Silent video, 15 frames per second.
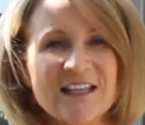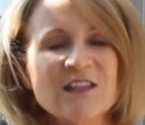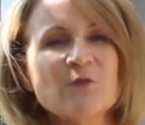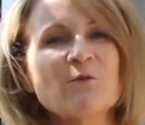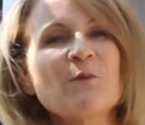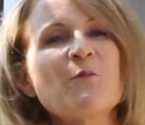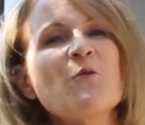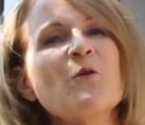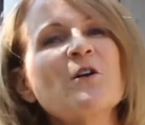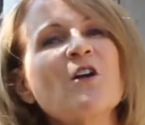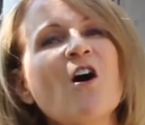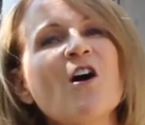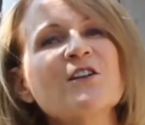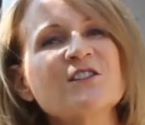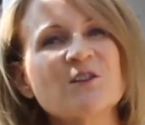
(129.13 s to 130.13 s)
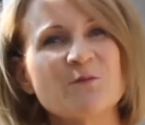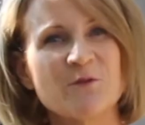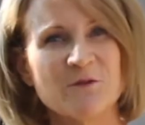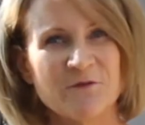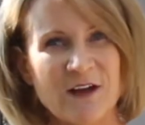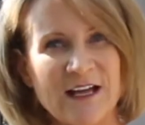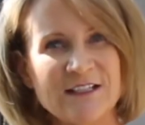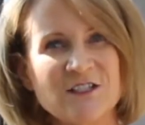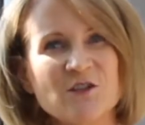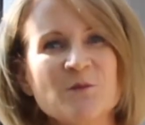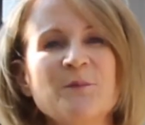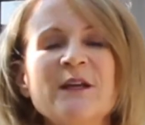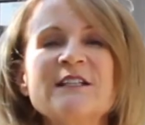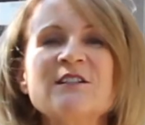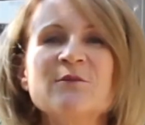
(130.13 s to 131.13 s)
The report also provides your
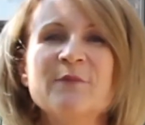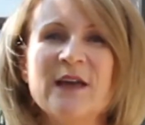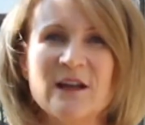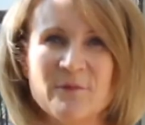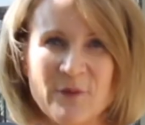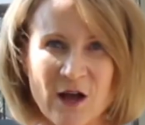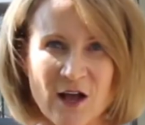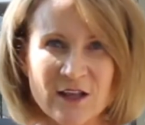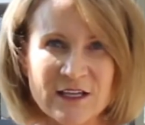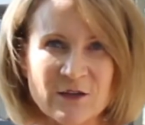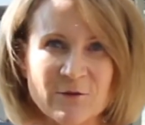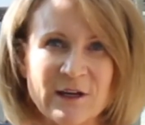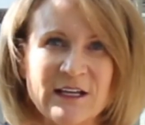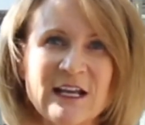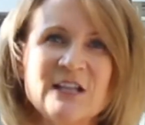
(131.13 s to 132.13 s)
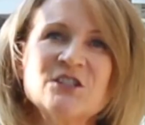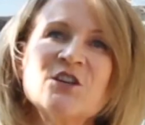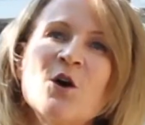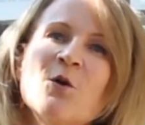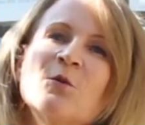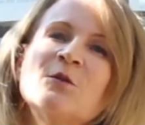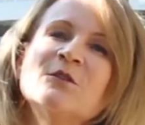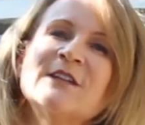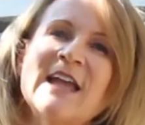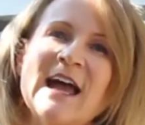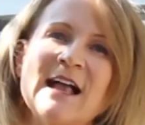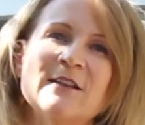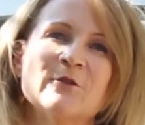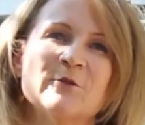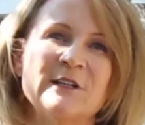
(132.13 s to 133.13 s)
basal metabolic rate and total
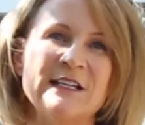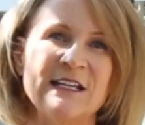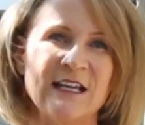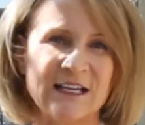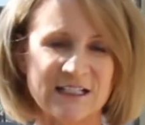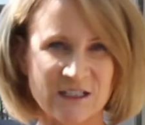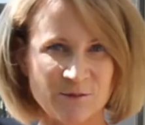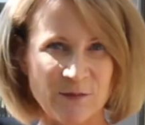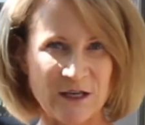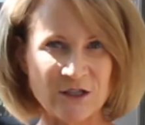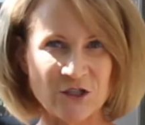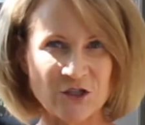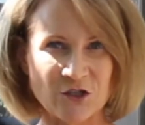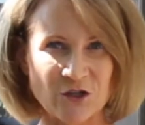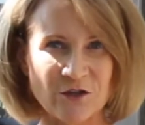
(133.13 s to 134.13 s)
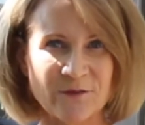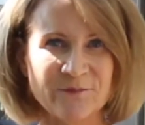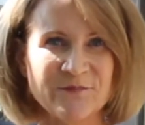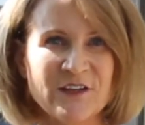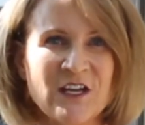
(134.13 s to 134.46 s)
calorie expenditure.